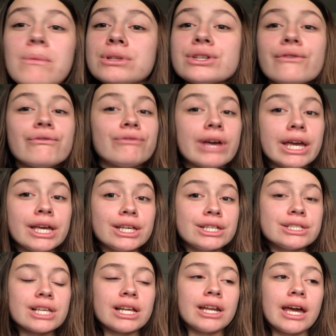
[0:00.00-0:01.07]
was a
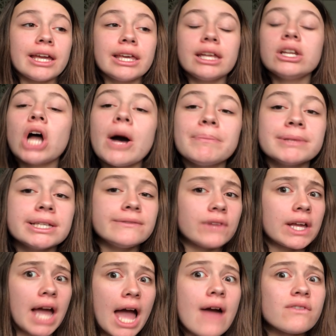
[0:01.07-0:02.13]
phase, and I cannot believe
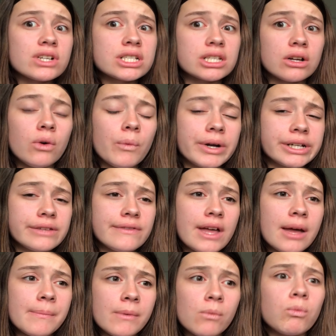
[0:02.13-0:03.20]
every single one of
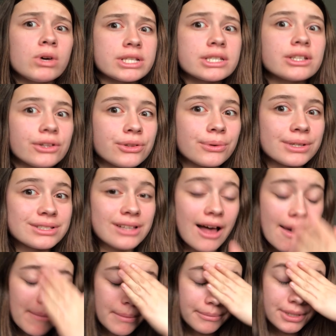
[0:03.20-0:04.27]
them was still doing
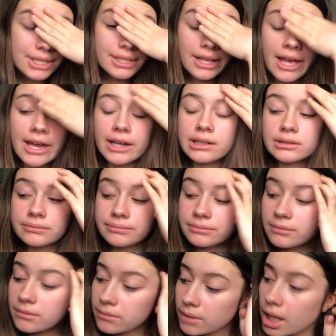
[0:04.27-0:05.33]
slime. I'm just
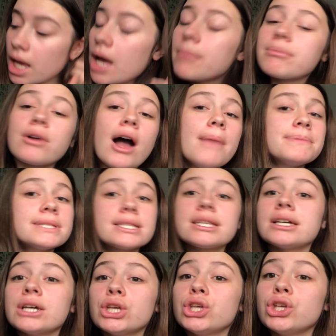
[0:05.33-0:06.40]
props
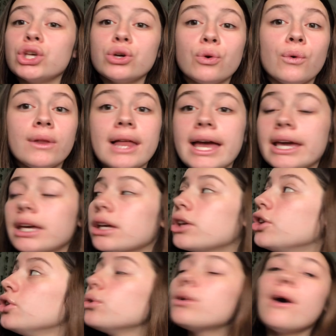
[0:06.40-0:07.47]
to you.
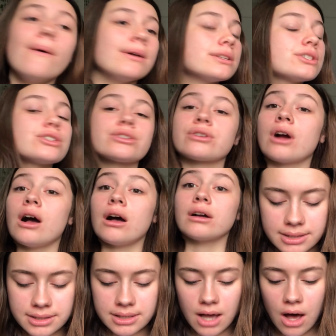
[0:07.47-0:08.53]
You going strong.
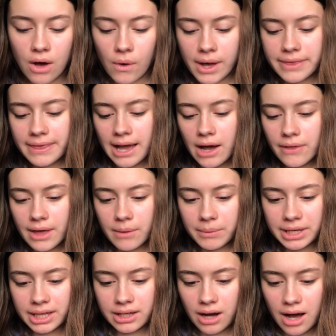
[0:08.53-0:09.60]
So now that
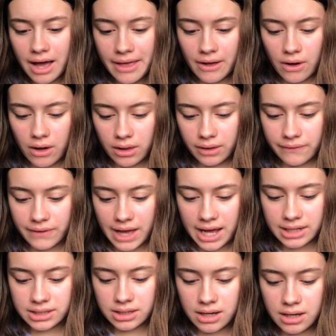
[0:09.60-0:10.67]
we got all of
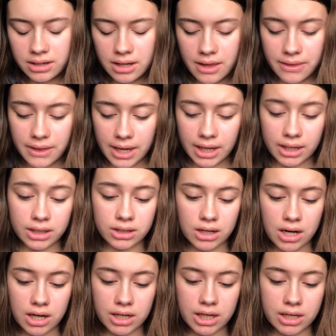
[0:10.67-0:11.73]
that done, thank
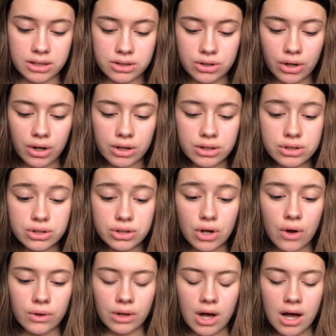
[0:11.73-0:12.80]
God, it took
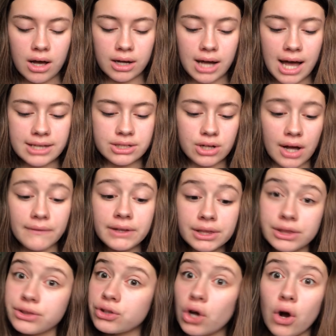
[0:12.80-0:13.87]
so long. I still
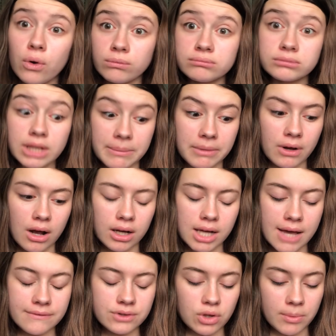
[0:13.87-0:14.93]
have don't get me wrong, I
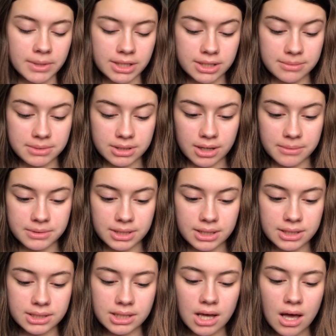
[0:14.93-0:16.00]
have so many
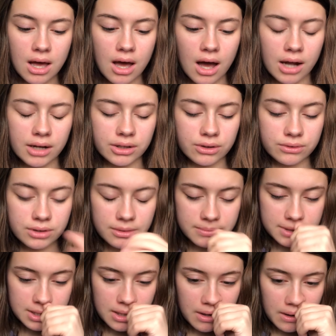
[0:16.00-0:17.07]
subscriptions on YouTube
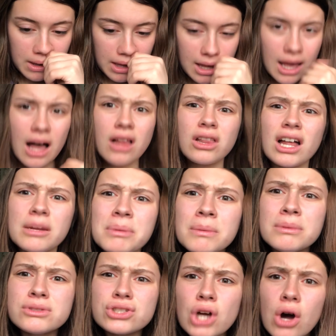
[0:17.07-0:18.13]
still. A lot of
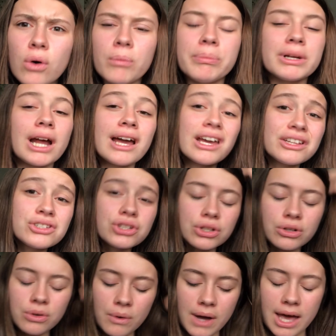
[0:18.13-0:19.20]
people don't, but I
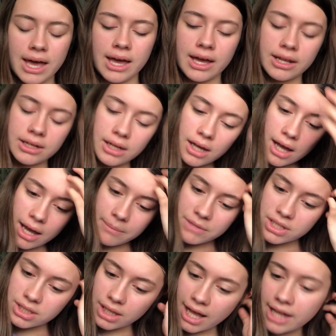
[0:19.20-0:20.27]
do, and I'm
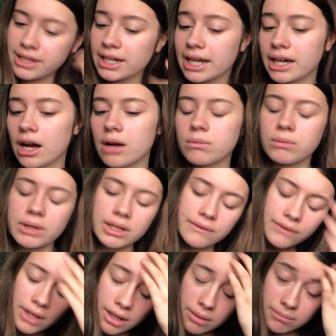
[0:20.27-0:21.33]
just glad that I got rid of
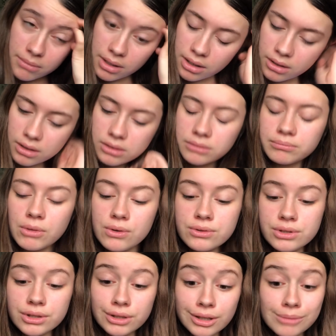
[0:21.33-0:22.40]
them,
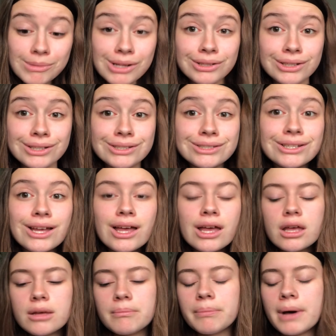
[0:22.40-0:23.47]
most of them at least.
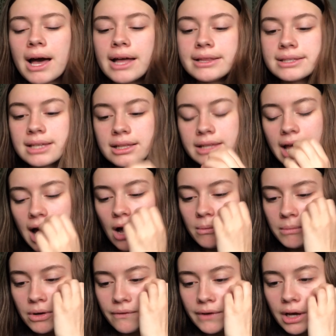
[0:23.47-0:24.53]
But now
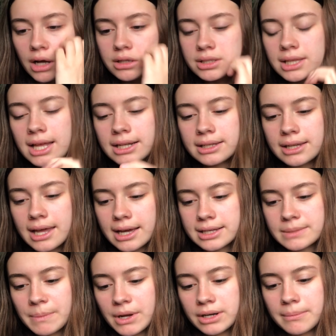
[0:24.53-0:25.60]
moving on to the
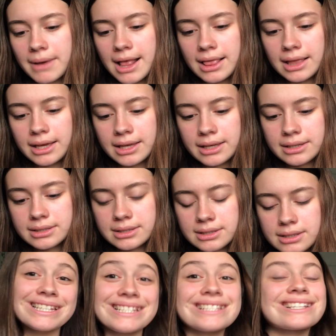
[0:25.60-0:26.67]
next part of my
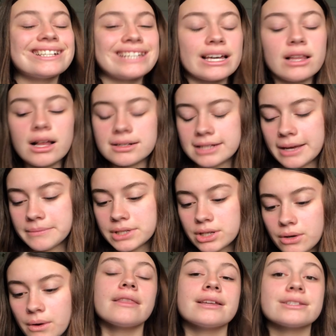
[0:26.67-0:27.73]
list. This is gonna take a long time
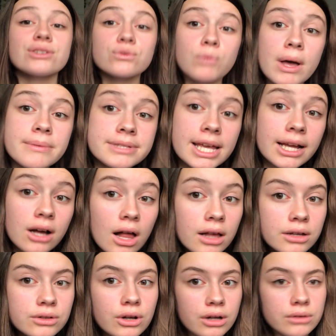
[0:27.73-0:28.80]
too. There's this website
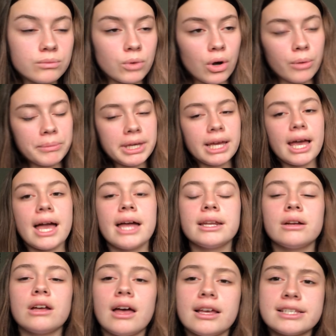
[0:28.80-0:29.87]
called Unroll Me,
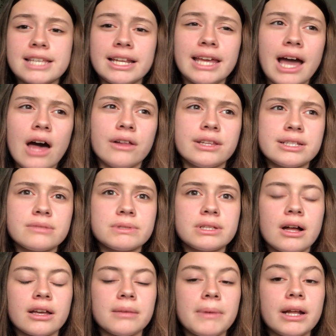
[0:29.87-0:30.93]
and Sadie Aldis was
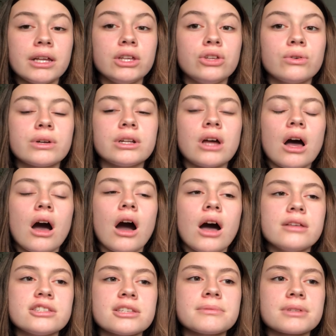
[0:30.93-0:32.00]
talking about it. You can
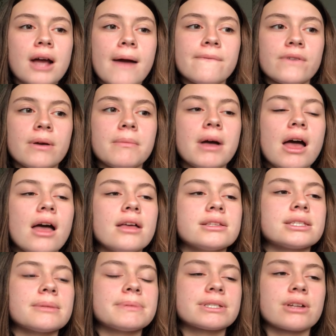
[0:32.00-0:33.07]
unsubscribe from
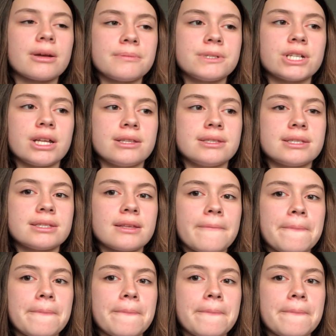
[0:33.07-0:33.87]
subscriptions.